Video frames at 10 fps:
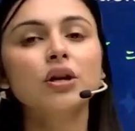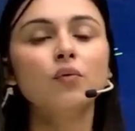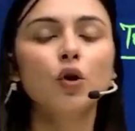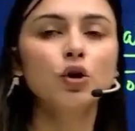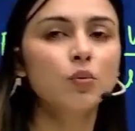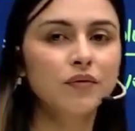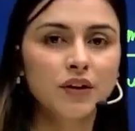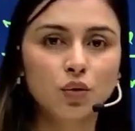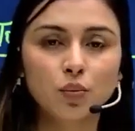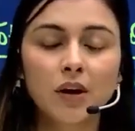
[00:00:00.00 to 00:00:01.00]
volume of the
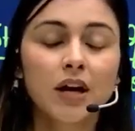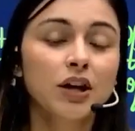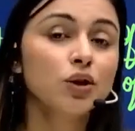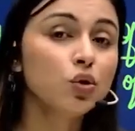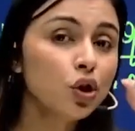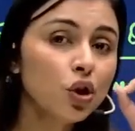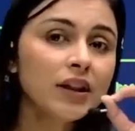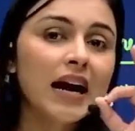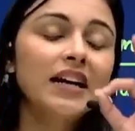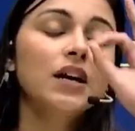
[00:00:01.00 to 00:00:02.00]
room, you know
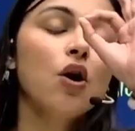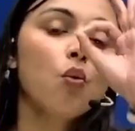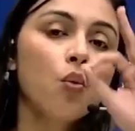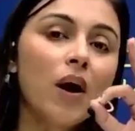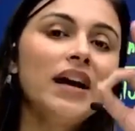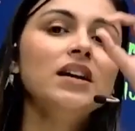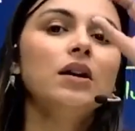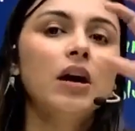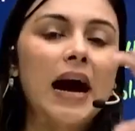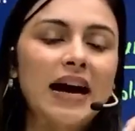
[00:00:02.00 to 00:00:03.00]
that one
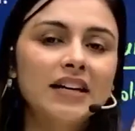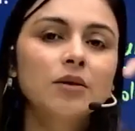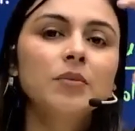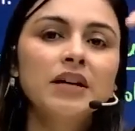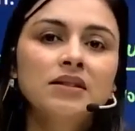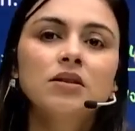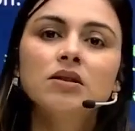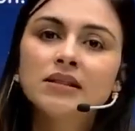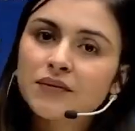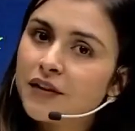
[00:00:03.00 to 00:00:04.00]
atom is a
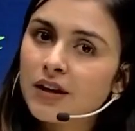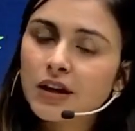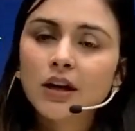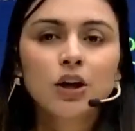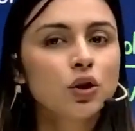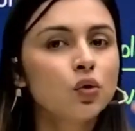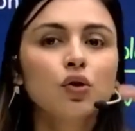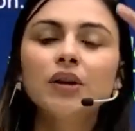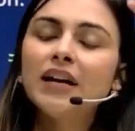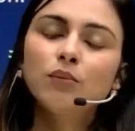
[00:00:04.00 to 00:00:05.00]
sphere. You
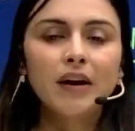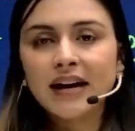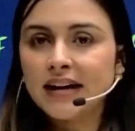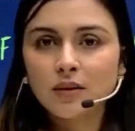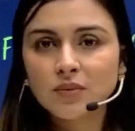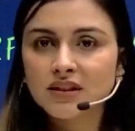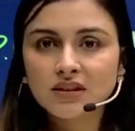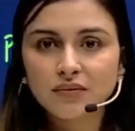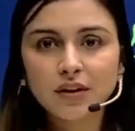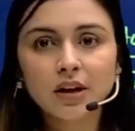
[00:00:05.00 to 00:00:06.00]
know that one atom is a
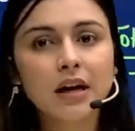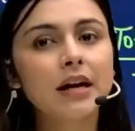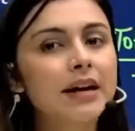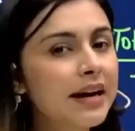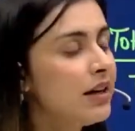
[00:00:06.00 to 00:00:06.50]
sphere, right?